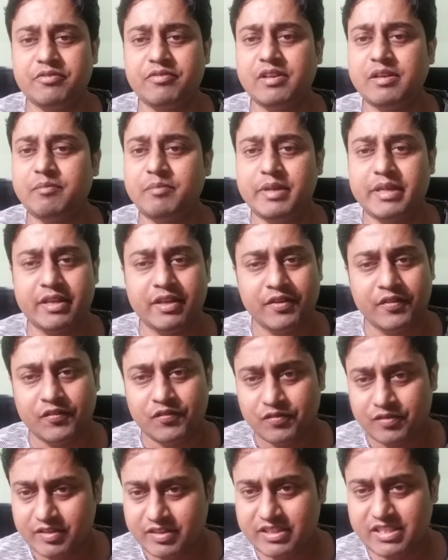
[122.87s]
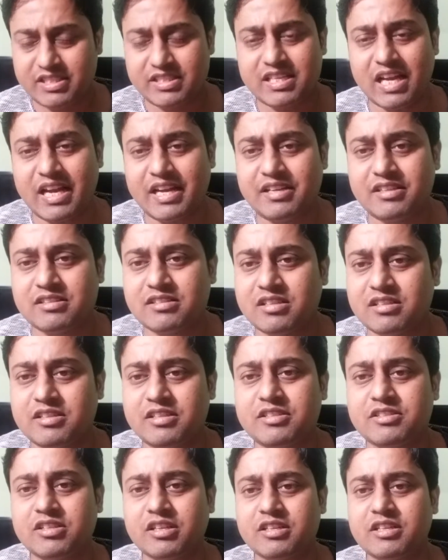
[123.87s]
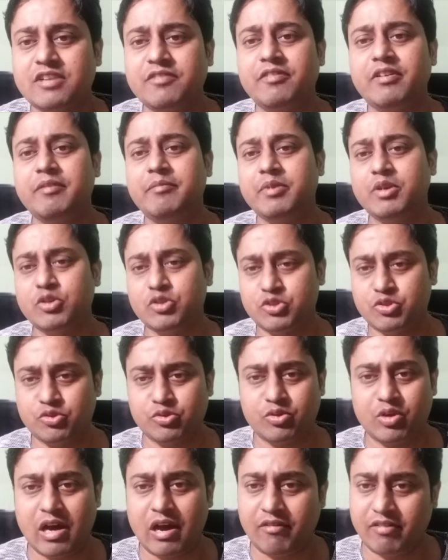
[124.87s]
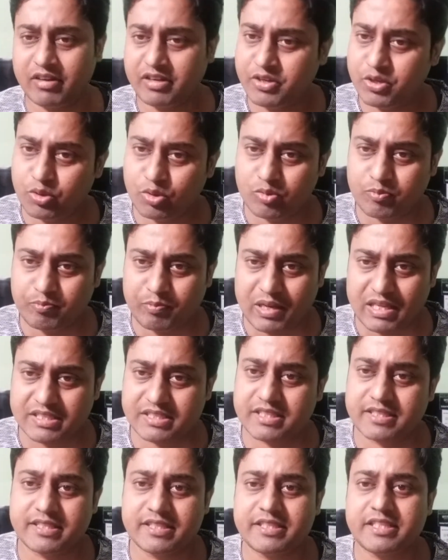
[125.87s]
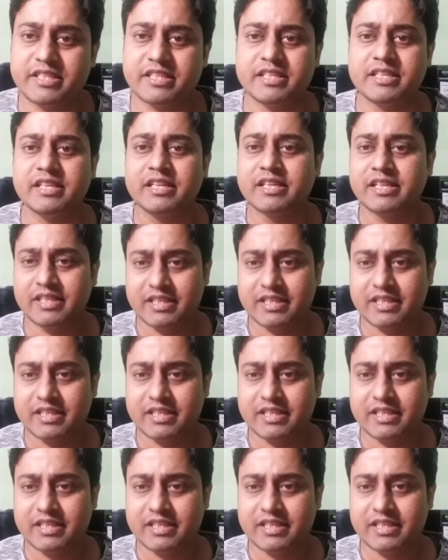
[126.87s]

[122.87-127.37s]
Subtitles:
will be designed in certain way, because our neuroplasticity